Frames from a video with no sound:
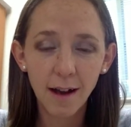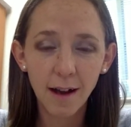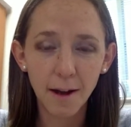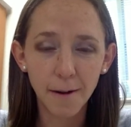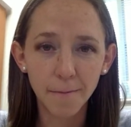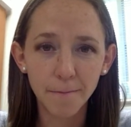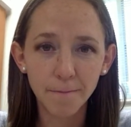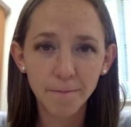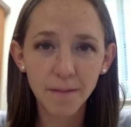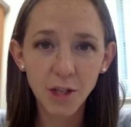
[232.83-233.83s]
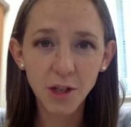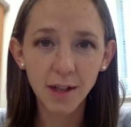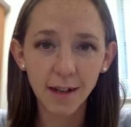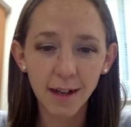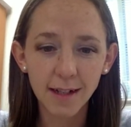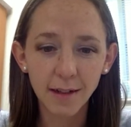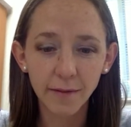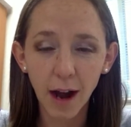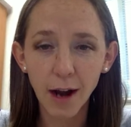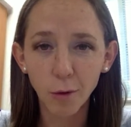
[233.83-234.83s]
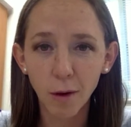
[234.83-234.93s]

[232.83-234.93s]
um, teaching is of a higher